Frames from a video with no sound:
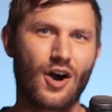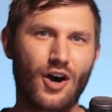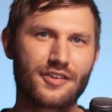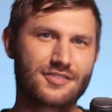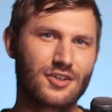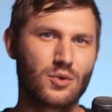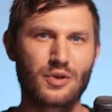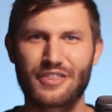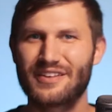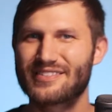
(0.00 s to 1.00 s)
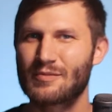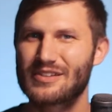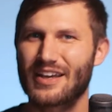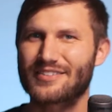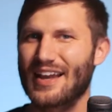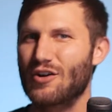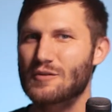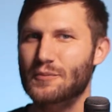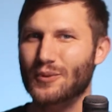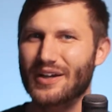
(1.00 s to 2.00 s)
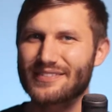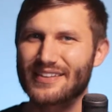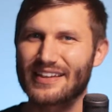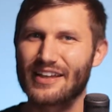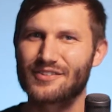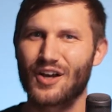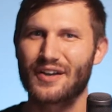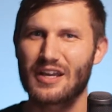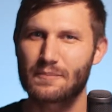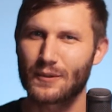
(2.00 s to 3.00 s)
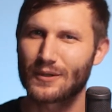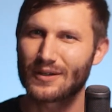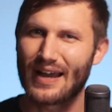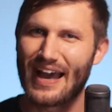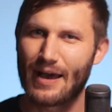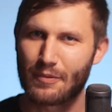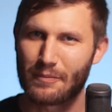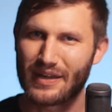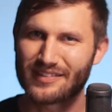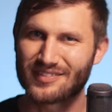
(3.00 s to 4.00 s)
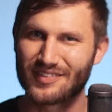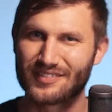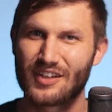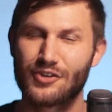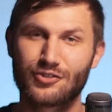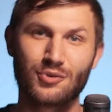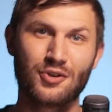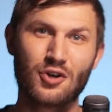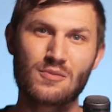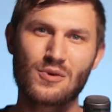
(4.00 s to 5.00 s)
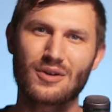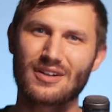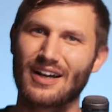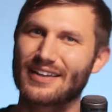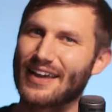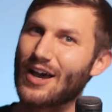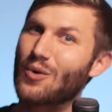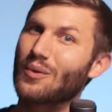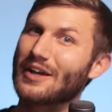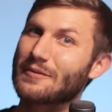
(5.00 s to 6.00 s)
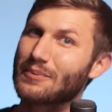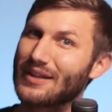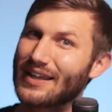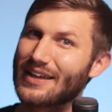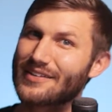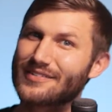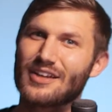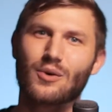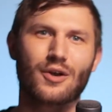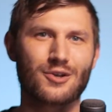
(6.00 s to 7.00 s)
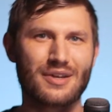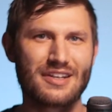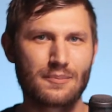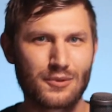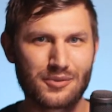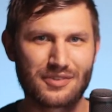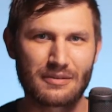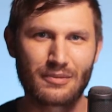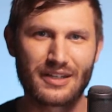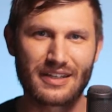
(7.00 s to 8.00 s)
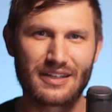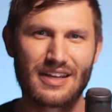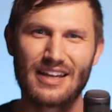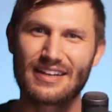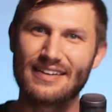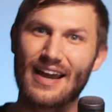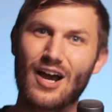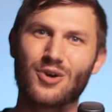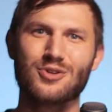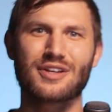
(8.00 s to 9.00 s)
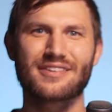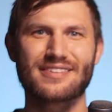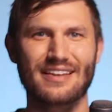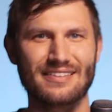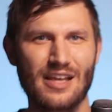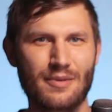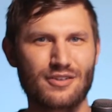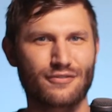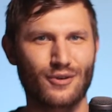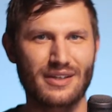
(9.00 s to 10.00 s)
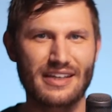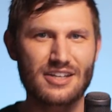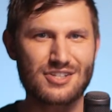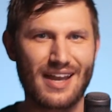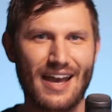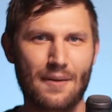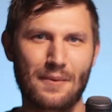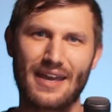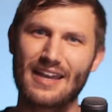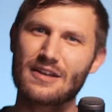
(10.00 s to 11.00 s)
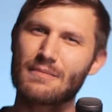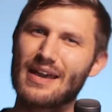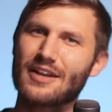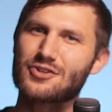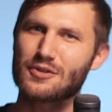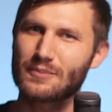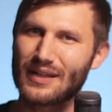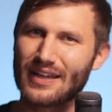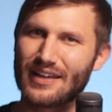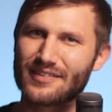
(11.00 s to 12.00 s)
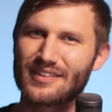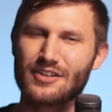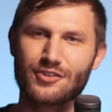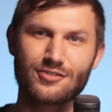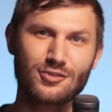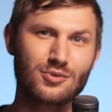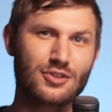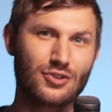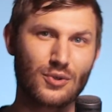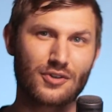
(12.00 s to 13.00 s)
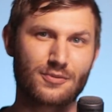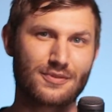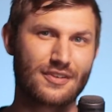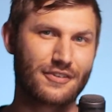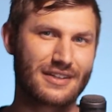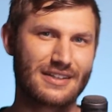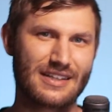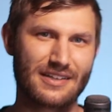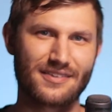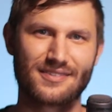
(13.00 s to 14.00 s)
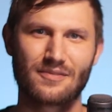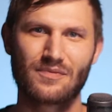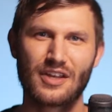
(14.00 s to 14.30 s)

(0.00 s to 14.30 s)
Also, within Sematext, our pricing is on a per app basis, so no more account-wide plans where you end up losing money. Now you can set limits for each app and manage your plans to suit your specific needs.